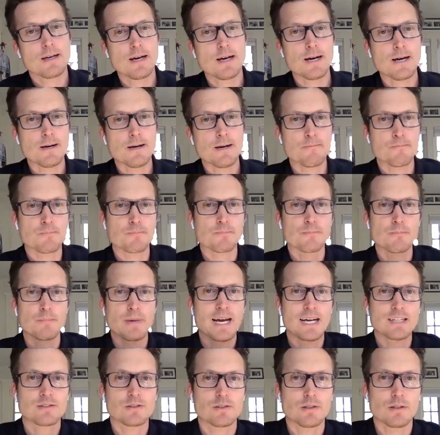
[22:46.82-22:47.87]
Um,
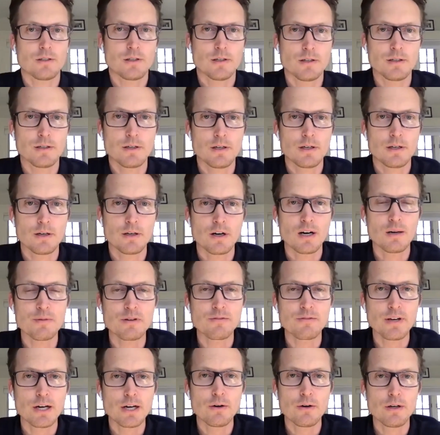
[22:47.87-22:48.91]
Matt's a, an
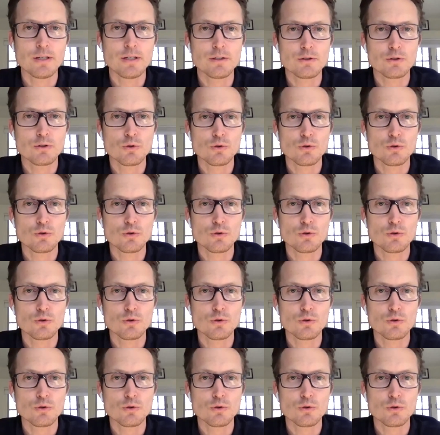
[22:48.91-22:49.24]
Army veteran